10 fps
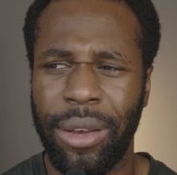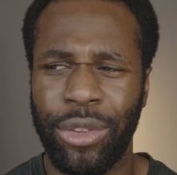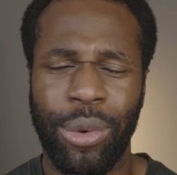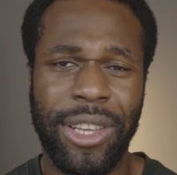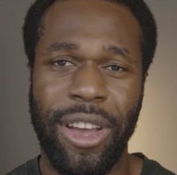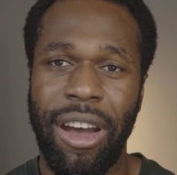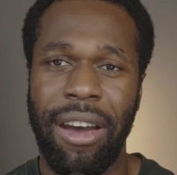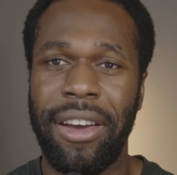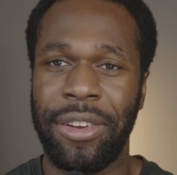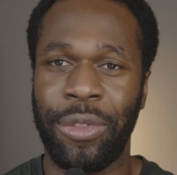was already
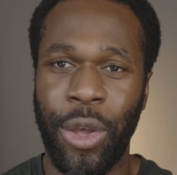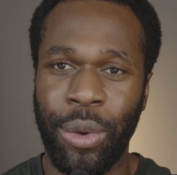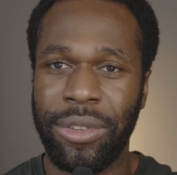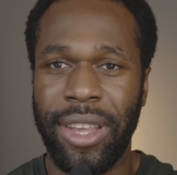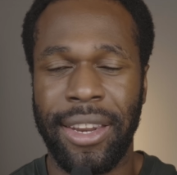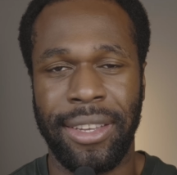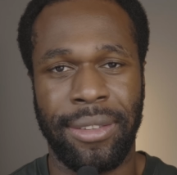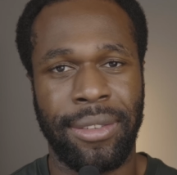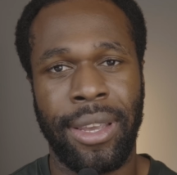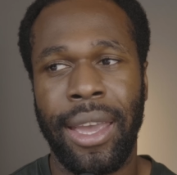on low
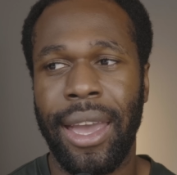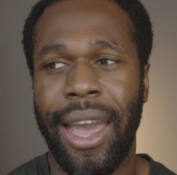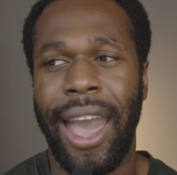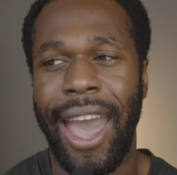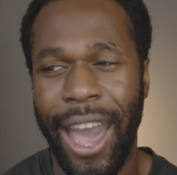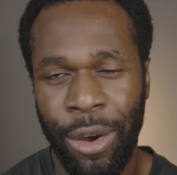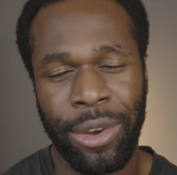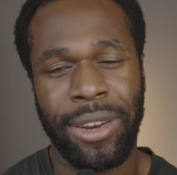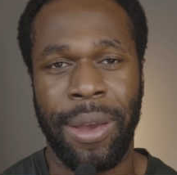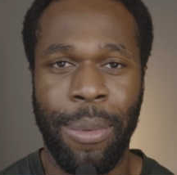settings. How
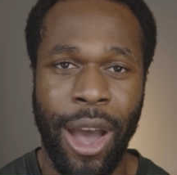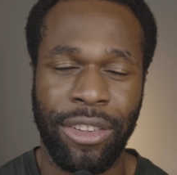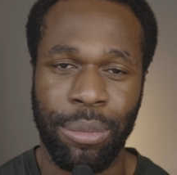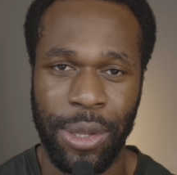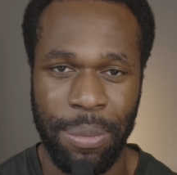could I possibly